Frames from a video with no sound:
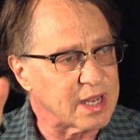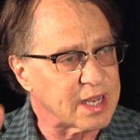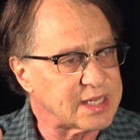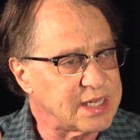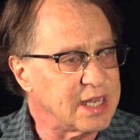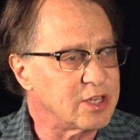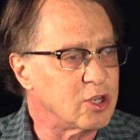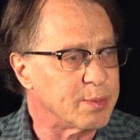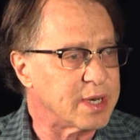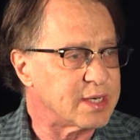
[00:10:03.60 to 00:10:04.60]
exceed
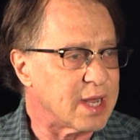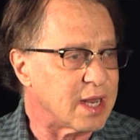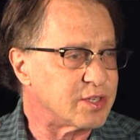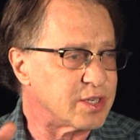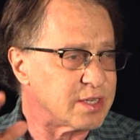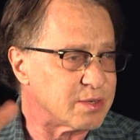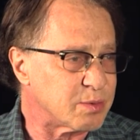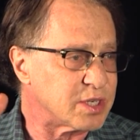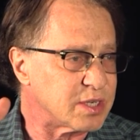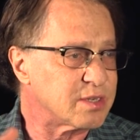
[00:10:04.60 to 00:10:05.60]
human intelligence,
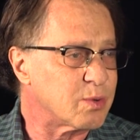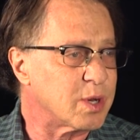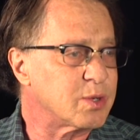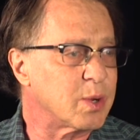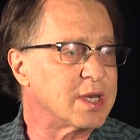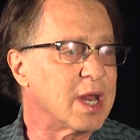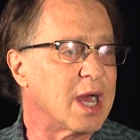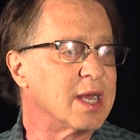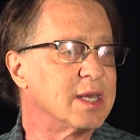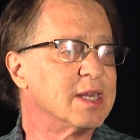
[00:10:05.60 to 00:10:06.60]
which is
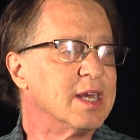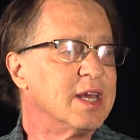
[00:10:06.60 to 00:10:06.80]
2029,